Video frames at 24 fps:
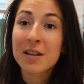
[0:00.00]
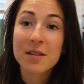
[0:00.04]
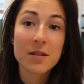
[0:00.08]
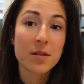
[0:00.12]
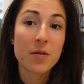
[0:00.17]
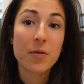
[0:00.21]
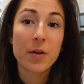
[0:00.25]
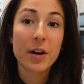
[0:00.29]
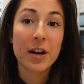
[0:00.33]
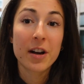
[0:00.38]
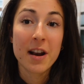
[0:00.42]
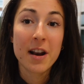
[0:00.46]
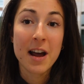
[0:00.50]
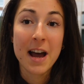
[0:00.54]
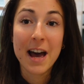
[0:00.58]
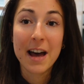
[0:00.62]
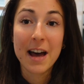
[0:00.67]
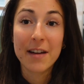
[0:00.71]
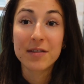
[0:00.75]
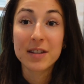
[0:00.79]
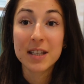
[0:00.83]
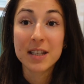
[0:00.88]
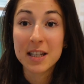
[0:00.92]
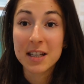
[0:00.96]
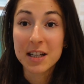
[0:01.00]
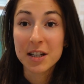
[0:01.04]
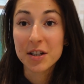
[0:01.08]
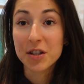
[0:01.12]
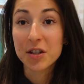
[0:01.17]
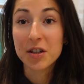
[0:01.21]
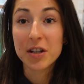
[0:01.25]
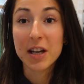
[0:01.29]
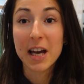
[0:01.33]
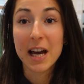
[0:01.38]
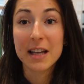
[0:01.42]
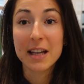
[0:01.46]
so we're gonna have dinner
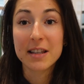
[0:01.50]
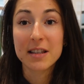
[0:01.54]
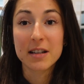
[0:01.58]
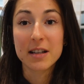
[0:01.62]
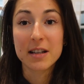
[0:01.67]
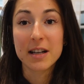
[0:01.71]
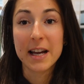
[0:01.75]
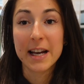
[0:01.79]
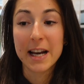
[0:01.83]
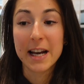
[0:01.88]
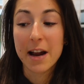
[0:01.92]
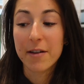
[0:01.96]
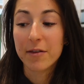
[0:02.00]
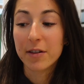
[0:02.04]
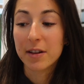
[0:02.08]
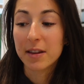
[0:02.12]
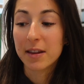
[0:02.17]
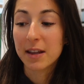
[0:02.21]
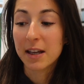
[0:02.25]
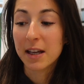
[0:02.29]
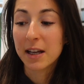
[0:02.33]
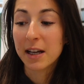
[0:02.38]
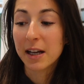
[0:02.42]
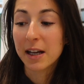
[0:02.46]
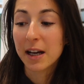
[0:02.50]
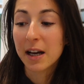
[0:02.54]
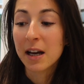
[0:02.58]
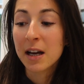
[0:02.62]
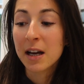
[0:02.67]
together and everything.